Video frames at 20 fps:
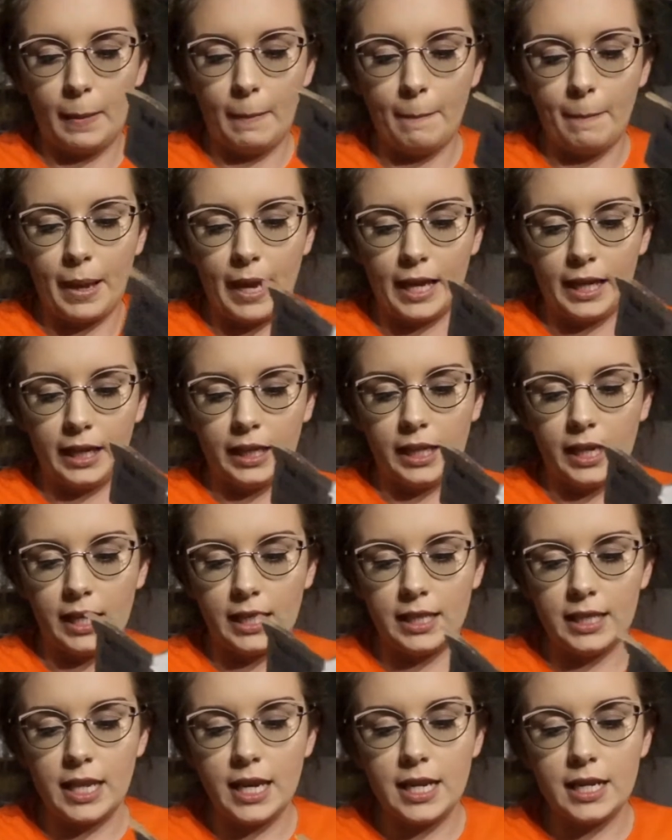Bailey and
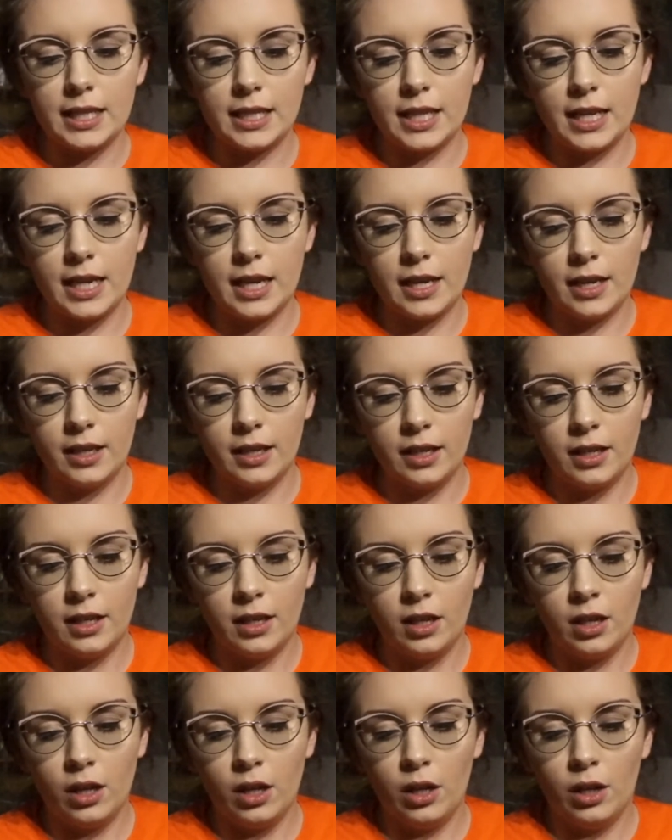Daisy,
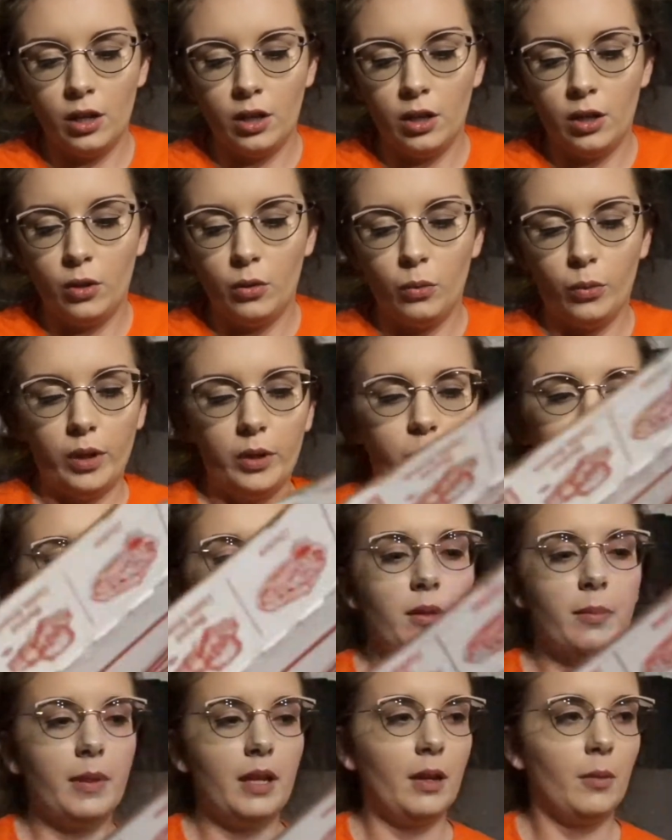went with
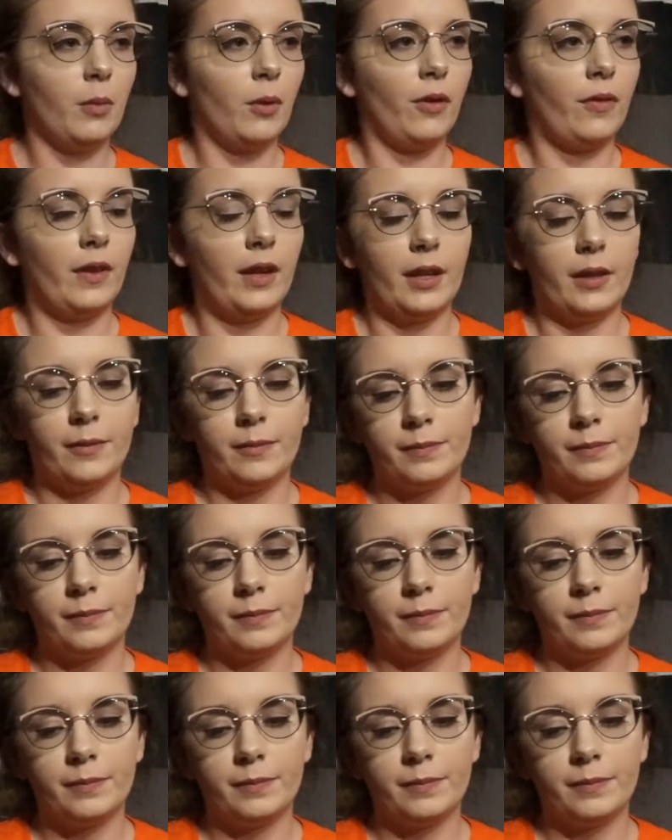me to Morphe.